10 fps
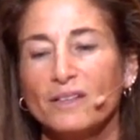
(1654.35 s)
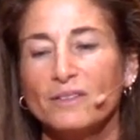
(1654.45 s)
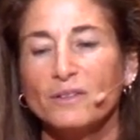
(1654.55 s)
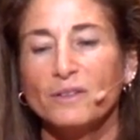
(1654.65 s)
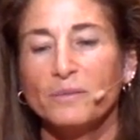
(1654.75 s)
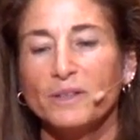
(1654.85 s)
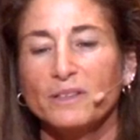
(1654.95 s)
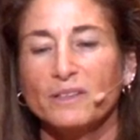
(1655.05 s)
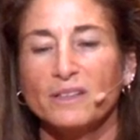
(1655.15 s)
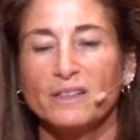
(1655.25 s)
So then we
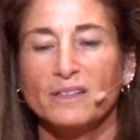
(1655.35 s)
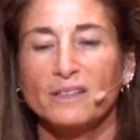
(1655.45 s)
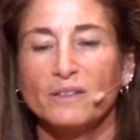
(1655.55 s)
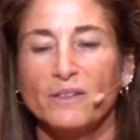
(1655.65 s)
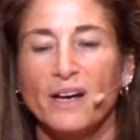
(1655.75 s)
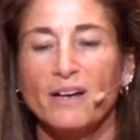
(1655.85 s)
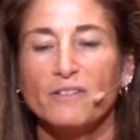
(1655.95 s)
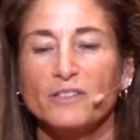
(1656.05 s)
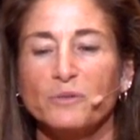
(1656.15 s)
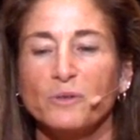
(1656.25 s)
look at, you know, how
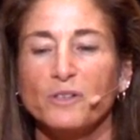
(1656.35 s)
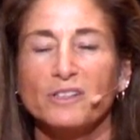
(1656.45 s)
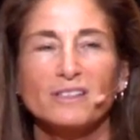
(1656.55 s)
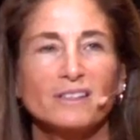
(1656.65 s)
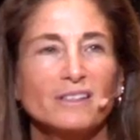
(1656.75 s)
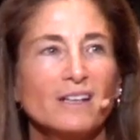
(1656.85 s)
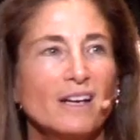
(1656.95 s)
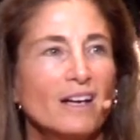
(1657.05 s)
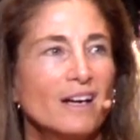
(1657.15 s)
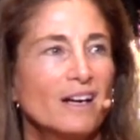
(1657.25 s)
this works. And
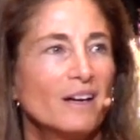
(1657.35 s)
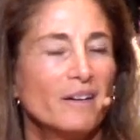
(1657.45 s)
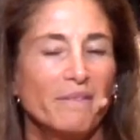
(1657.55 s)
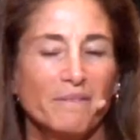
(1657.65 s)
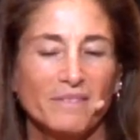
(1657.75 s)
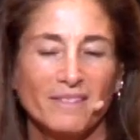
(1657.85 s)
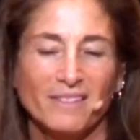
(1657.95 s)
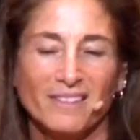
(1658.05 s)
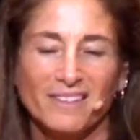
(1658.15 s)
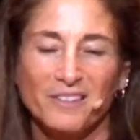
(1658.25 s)
I
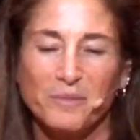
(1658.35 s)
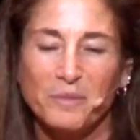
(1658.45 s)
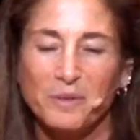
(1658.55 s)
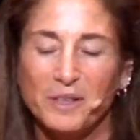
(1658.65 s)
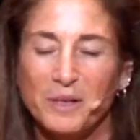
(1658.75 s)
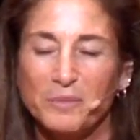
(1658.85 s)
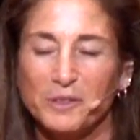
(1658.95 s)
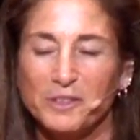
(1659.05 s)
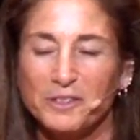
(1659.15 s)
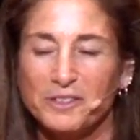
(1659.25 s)
remember a couple
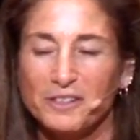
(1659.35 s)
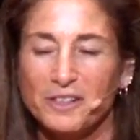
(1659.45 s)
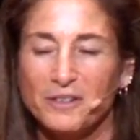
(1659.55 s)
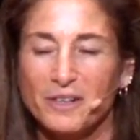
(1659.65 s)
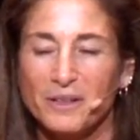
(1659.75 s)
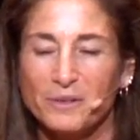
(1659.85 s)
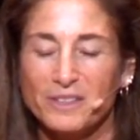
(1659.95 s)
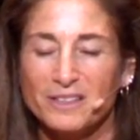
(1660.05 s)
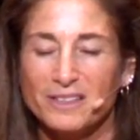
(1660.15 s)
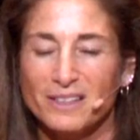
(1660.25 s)
of years ago, I
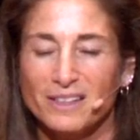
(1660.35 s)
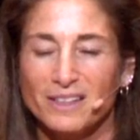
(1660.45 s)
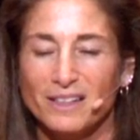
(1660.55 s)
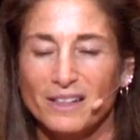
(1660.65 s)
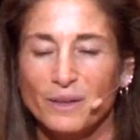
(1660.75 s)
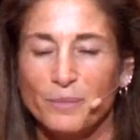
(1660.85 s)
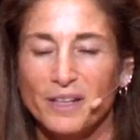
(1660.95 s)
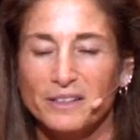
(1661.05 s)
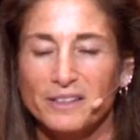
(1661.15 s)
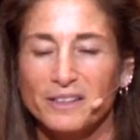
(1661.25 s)
was
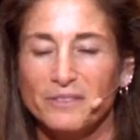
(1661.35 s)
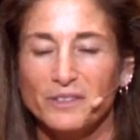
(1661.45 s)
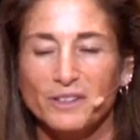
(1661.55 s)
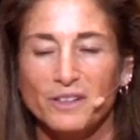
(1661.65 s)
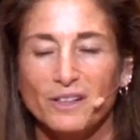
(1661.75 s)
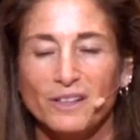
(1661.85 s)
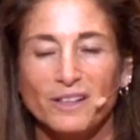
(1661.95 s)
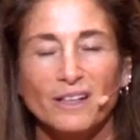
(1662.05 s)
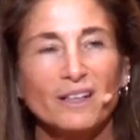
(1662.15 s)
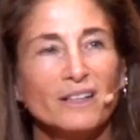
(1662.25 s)
about to give a
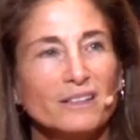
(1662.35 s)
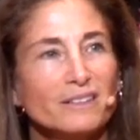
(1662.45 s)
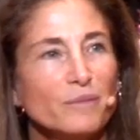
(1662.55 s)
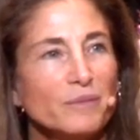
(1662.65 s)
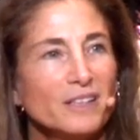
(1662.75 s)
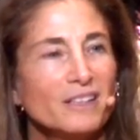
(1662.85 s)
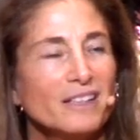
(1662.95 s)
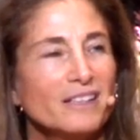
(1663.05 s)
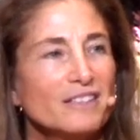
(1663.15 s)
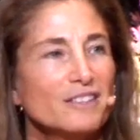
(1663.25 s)
talk on something
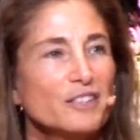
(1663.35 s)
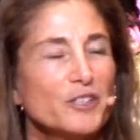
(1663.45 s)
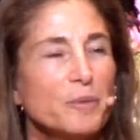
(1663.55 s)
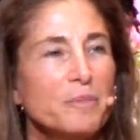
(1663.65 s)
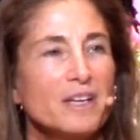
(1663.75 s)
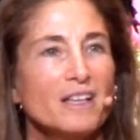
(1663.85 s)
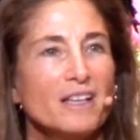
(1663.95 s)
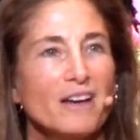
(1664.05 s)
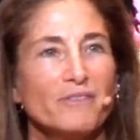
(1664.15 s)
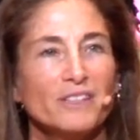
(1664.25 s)
like this, and somebody
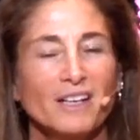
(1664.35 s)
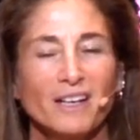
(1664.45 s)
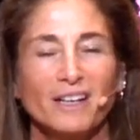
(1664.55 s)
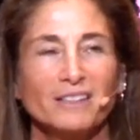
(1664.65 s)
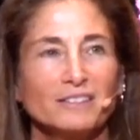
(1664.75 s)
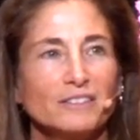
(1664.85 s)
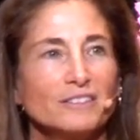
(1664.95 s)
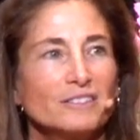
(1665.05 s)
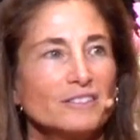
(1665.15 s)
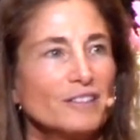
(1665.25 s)
left a
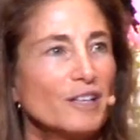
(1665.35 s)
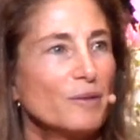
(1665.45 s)
little